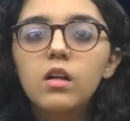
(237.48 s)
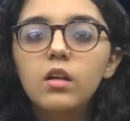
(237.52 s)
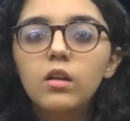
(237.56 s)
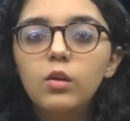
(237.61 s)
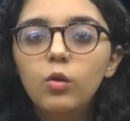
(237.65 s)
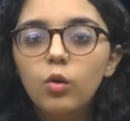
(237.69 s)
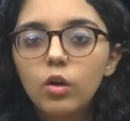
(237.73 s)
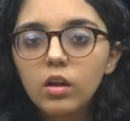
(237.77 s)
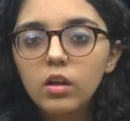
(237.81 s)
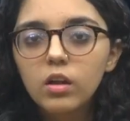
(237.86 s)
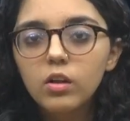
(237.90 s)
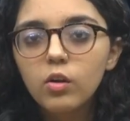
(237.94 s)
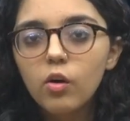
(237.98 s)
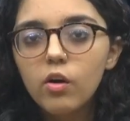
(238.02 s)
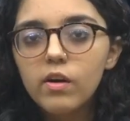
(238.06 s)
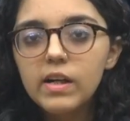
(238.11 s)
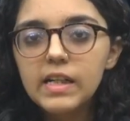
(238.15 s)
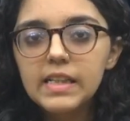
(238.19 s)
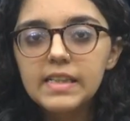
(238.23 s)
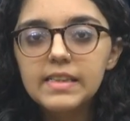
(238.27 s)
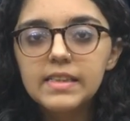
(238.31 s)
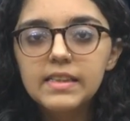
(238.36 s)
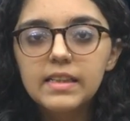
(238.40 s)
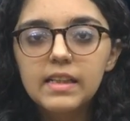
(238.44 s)
Local
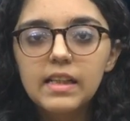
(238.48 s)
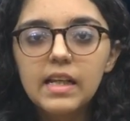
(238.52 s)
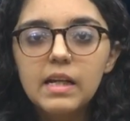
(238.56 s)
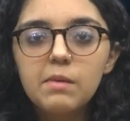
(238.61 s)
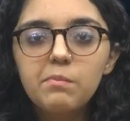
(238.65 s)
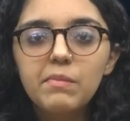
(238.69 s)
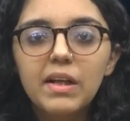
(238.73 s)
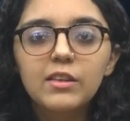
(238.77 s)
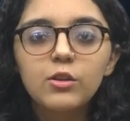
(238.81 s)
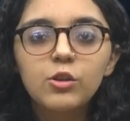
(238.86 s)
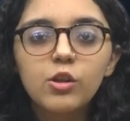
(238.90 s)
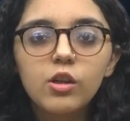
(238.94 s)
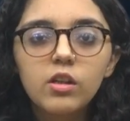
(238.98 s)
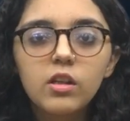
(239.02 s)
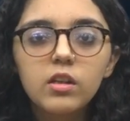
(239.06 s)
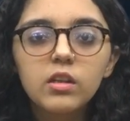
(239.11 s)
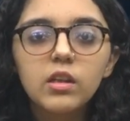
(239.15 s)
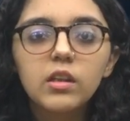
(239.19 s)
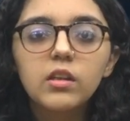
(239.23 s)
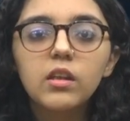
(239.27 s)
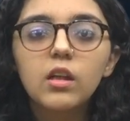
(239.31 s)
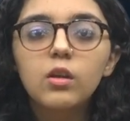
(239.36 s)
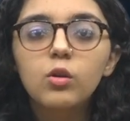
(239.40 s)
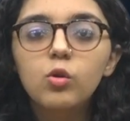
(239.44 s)
authorities claimed that children
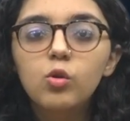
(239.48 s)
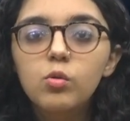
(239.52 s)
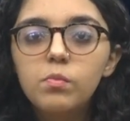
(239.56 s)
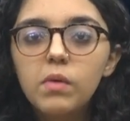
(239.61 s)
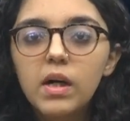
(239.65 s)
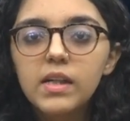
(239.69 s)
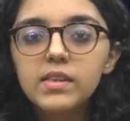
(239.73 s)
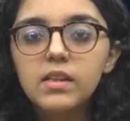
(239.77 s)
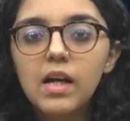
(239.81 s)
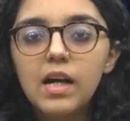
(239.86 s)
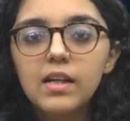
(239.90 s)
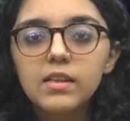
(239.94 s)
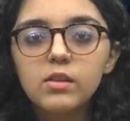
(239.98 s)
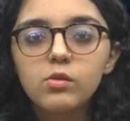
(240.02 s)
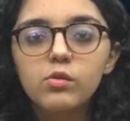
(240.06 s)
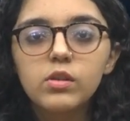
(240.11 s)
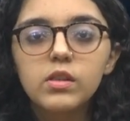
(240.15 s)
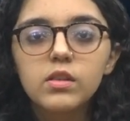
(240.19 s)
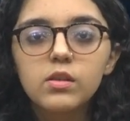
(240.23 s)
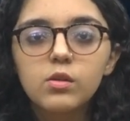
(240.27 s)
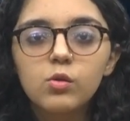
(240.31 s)
in the Lumad sanctuary